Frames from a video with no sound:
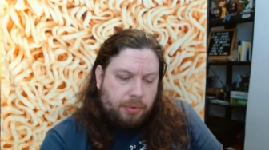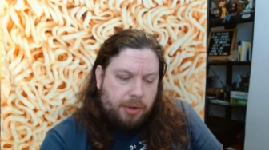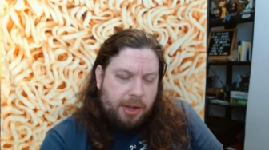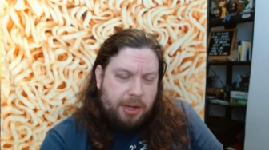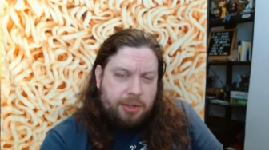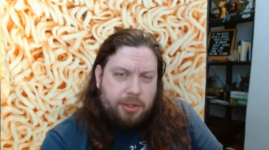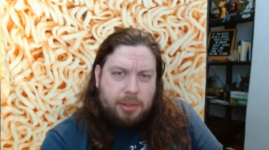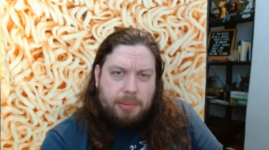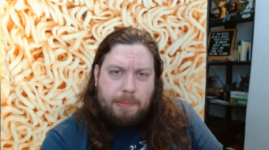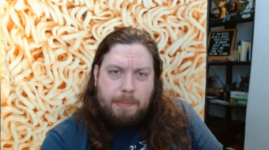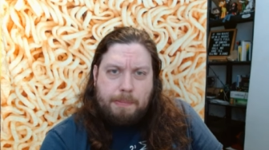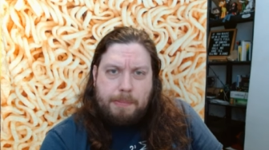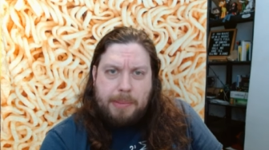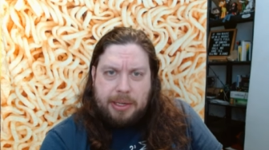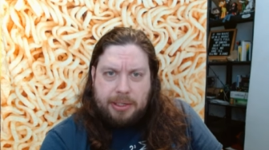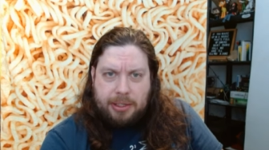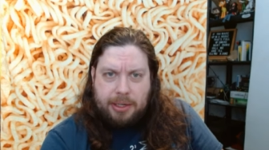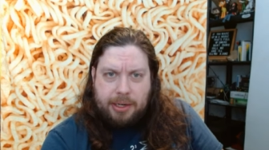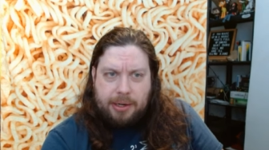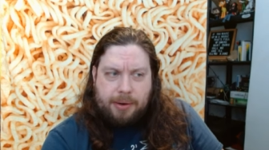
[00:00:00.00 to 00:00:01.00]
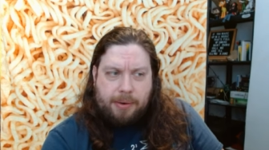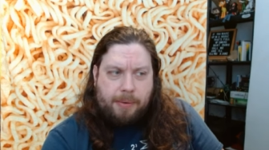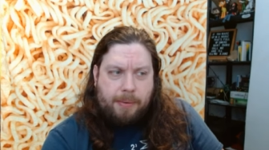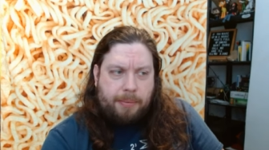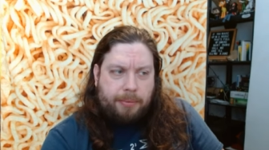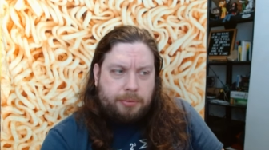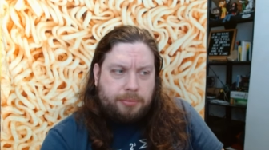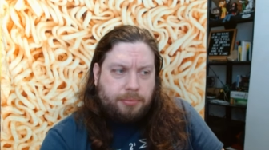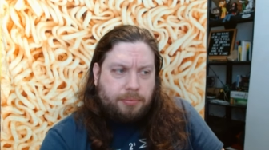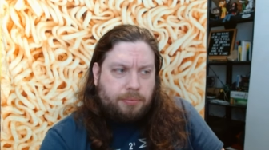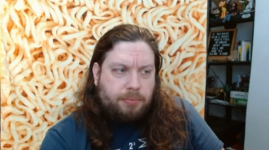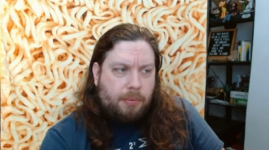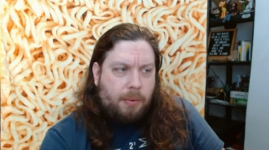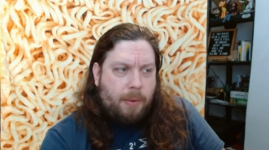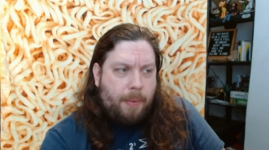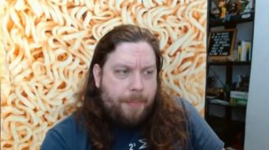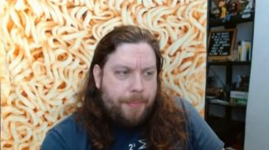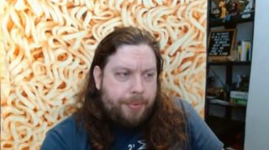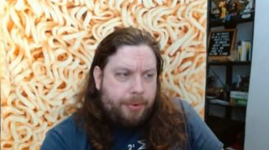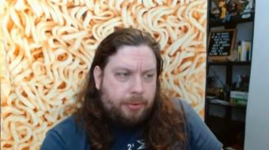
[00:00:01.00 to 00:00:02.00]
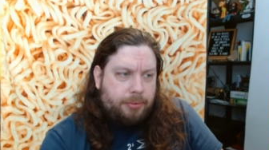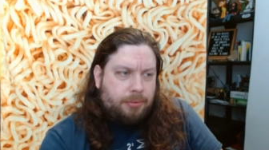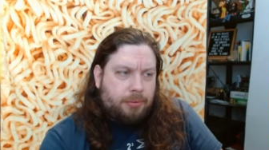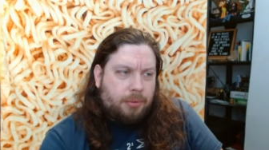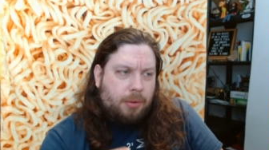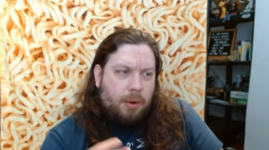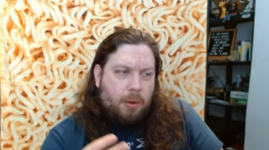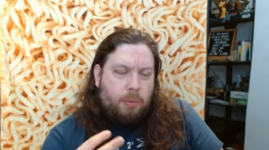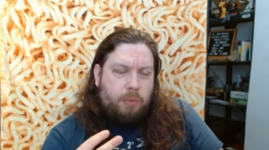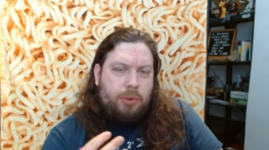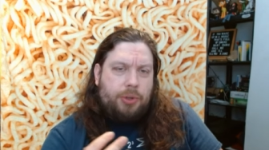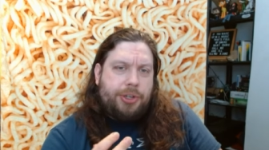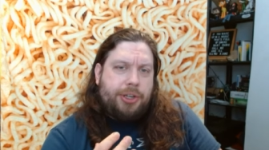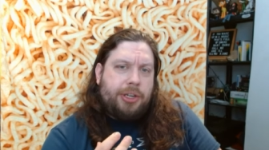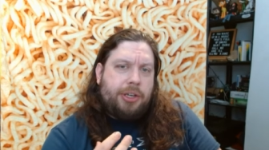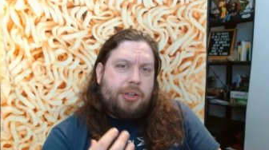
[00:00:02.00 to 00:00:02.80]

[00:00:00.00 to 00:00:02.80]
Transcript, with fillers: it's just missing really